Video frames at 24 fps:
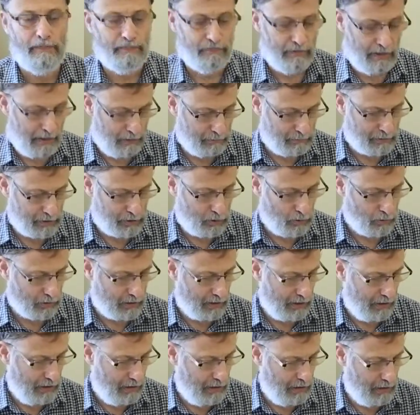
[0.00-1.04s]
It was called
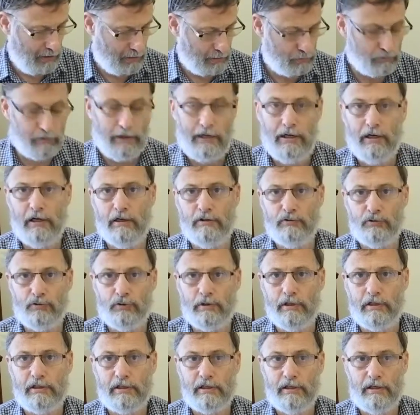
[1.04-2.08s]
the
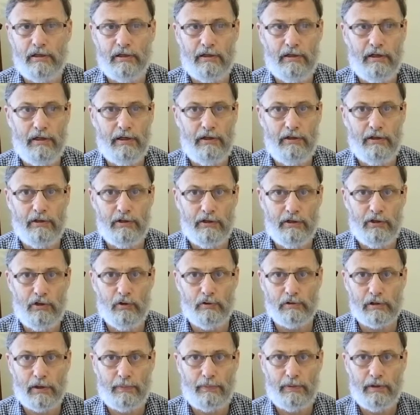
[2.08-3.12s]
E-300 in
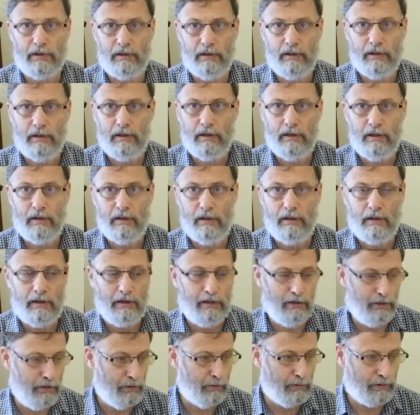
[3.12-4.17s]
Europe,
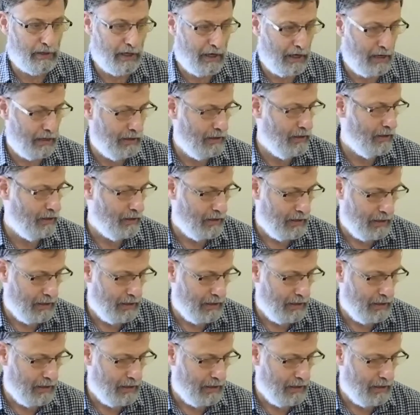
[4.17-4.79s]
UK.